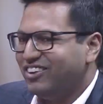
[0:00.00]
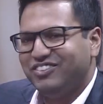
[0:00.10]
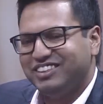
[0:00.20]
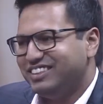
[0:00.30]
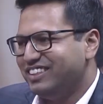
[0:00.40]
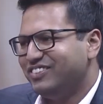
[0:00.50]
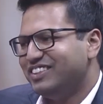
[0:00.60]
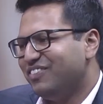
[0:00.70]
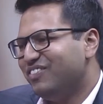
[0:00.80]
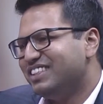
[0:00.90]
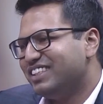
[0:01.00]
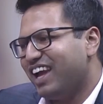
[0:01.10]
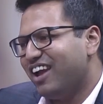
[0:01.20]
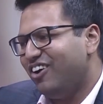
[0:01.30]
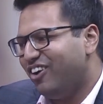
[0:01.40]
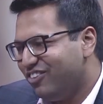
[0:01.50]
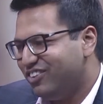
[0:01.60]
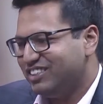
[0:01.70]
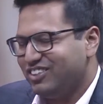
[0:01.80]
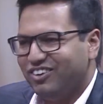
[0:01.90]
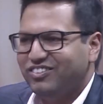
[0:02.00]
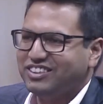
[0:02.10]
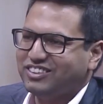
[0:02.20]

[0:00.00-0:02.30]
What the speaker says: it was amazing. I always